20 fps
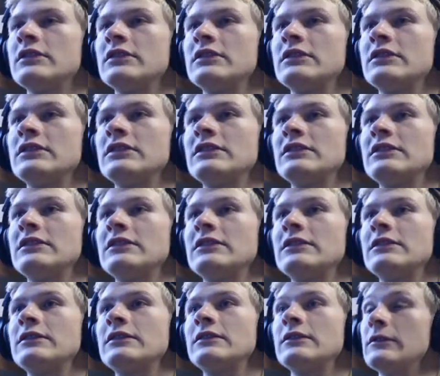
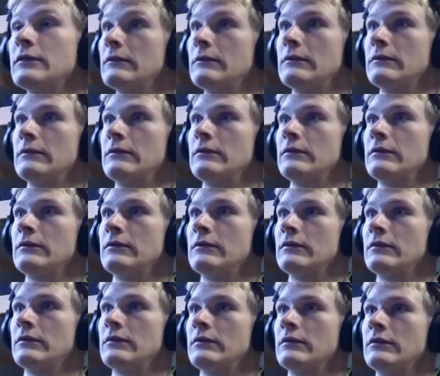
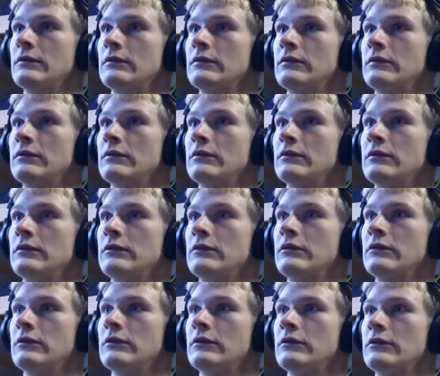
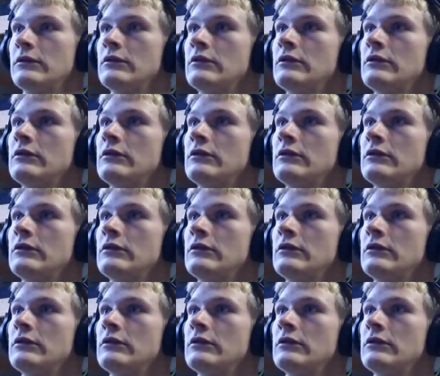Nobody speaks.